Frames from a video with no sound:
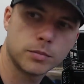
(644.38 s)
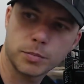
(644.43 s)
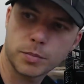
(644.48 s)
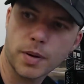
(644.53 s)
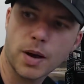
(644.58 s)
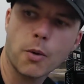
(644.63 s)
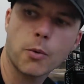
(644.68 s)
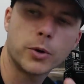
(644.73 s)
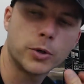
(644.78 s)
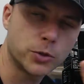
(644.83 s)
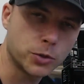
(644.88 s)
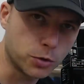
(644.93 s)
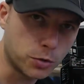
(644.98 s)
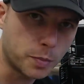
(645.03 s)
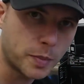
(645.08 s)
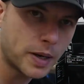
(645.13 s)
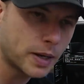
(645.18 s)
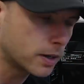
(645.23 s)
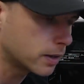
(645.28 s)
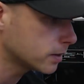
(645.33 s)
power to the
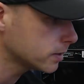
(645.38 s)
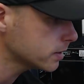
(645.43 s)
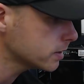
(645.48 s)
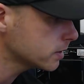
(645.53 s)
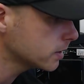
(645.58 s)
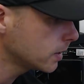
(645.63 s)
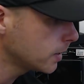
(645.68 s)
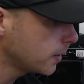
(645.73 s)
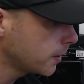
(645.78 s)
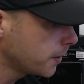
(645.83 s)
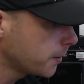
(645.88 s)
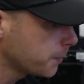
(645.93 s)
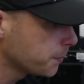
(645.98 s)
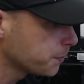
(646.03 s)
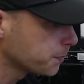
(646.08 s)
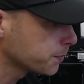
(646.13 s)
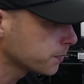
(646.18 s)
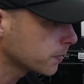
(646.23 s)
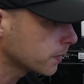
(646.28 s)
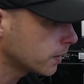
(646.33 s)
pedals,
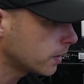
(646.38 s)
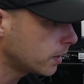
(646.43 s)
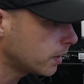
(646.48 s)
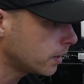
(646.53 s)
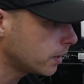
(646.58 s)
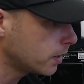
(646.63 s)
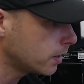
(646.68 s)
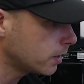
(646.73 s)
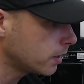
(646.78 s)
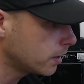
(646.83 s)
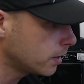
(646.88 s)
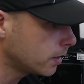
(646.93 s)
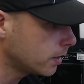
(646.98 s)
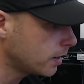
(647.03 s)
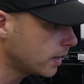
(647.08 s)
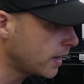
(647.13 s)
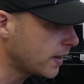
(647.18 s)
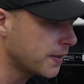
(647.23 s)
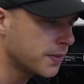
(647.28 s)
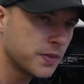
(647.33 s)

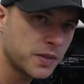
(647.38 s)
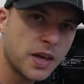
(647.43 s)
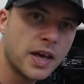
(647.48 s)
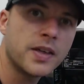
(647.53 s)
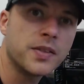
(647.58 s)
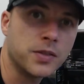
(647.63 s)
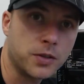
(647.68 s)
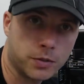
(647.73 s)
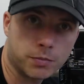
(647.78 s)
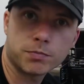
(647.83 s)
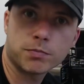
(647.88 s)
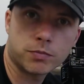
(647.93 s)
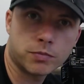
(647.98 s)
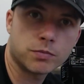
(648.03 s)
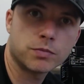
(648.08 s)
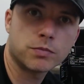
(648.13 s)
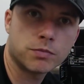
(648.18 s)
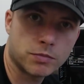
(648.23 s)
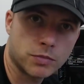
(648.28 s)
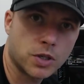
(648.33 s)
and
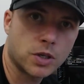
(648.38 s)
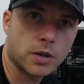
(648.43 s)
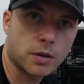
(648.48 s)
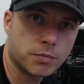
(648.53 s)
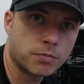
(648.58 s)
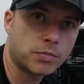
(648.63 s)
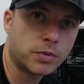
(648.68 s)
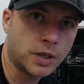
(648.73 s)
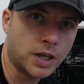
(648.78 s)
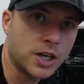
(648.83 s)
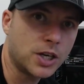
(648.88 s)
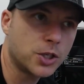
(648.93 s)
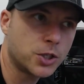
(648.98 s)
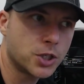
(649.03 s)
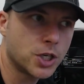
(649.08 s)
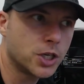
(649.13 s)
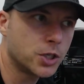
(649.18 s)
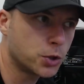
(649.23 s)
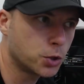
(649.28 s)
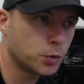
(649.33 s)
the gear
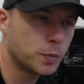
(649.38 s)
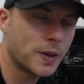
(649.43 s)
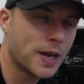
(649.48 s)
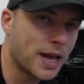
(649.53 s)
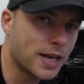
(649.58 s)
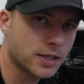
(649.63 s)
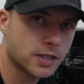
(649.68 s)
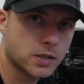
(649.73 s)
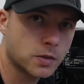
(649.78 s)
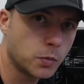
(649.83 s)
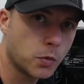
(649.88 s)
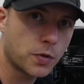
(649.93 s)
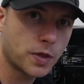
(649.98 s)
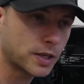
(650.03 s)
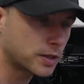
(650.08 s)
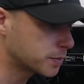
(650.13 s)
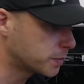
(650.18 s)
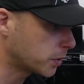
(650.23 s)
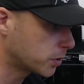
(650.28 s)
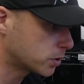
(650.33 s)
change should be as smooth
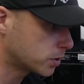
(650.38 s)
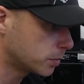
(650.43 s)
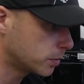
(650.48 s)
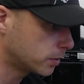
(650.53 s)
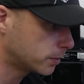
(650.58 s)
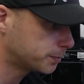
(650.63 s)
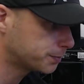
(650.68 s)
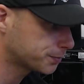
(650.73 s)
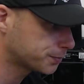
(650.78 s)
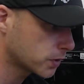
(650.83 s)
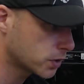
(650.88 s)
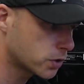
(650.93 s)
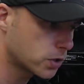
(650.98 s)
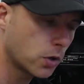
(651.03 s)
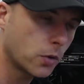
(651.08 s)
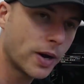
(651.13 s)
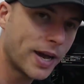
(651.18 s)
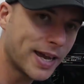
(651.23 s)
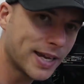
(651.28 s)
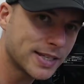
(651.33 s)
as possible.
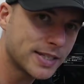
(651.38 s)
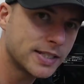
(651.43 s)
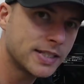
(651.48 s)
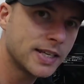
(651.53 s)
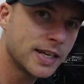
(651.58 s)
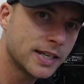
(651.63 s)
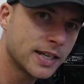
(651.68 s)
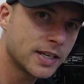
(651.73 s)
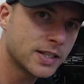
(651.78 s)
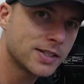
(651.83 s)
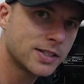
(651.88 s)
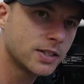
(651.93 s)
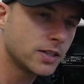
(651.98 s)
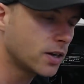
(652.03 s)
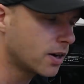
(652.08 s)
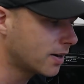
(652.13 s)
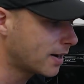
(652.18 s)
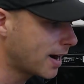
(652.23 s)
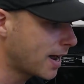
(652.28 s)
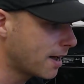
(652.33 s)
So XT and
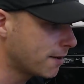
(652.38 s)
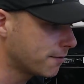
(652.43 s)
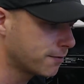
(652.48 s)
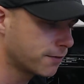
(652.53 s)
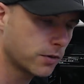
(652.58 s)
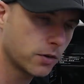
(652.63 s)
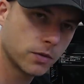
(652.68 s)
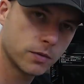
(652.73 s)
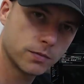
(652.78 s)
XTR have